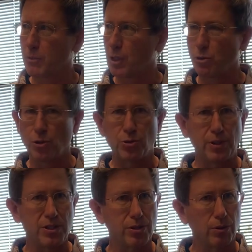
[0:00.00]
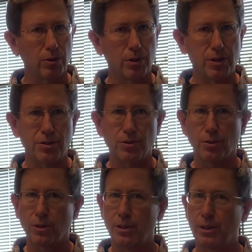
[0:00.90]
grocery stores,
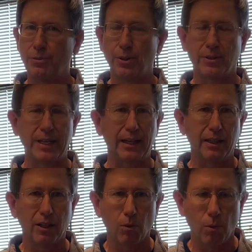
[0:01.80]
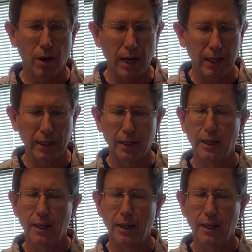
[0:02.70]
or if you're taking a walk.